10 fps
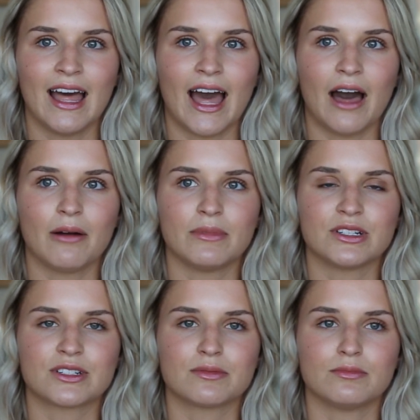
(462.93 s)
how
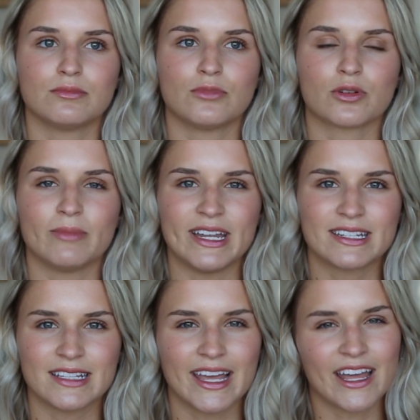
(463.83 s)
much more
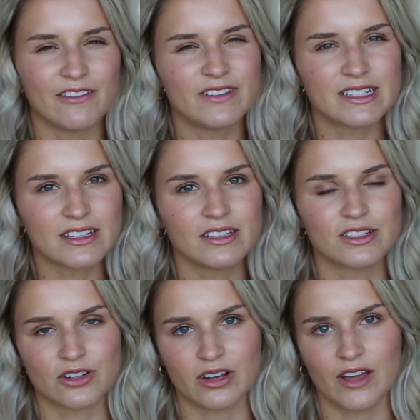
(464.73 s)
mentally and physically
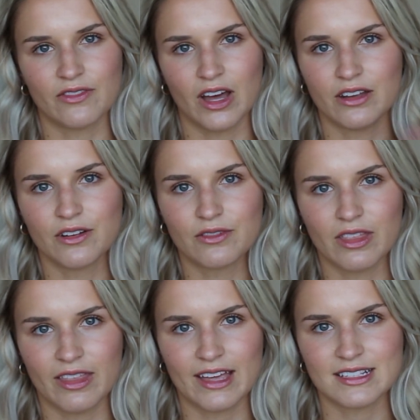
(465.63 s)
strong I've gotten over
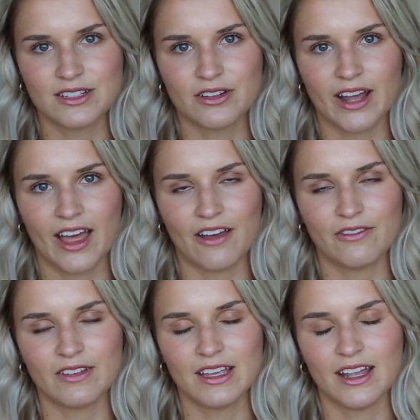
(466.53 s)
the last year and a half,
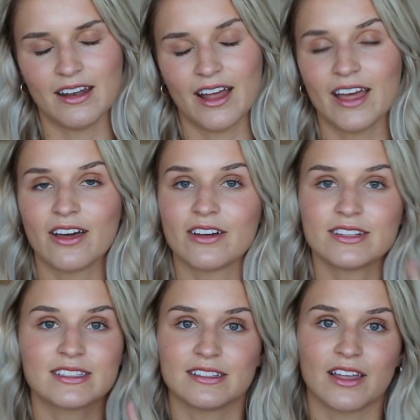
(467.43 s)
and I
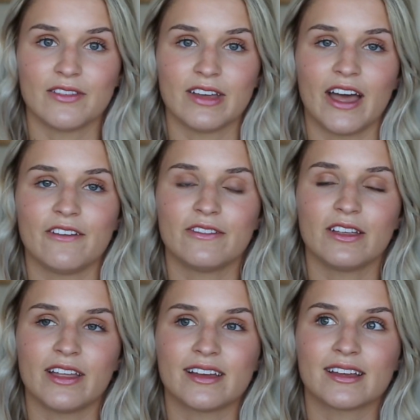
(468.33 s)
honestly love it. I
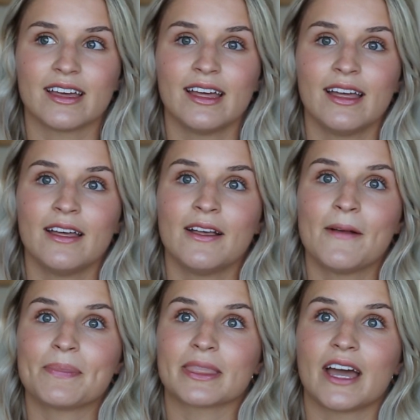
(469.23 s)
feel like
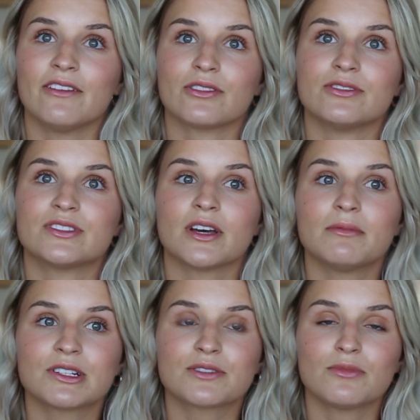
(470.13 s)
I learned so
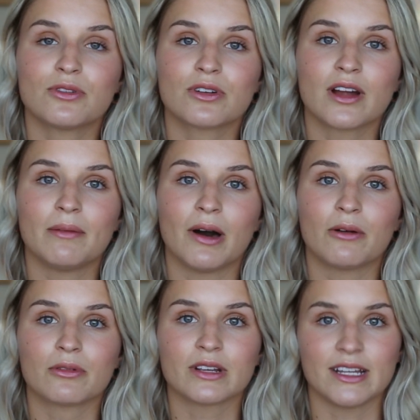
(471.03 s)
much more
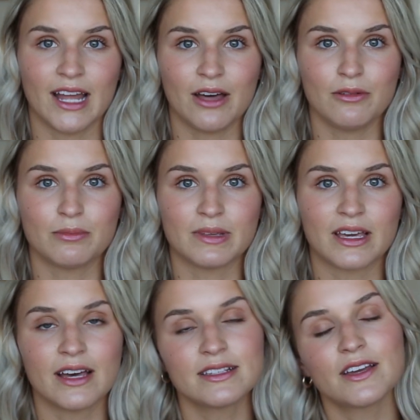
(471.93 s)
about working out
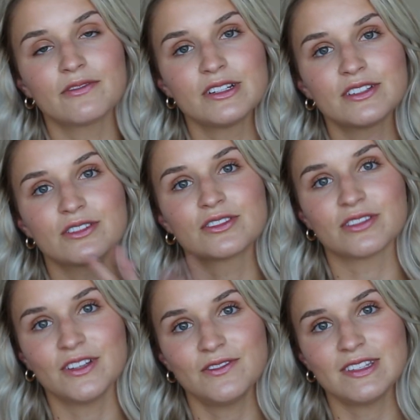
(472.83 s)
because I've
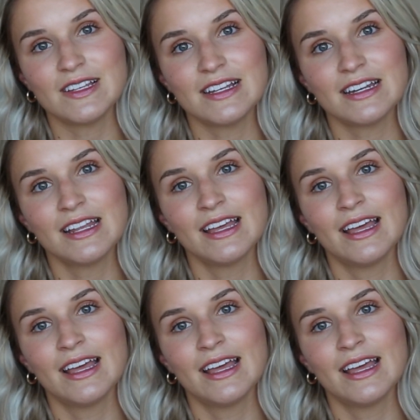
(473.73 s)
researched lifting,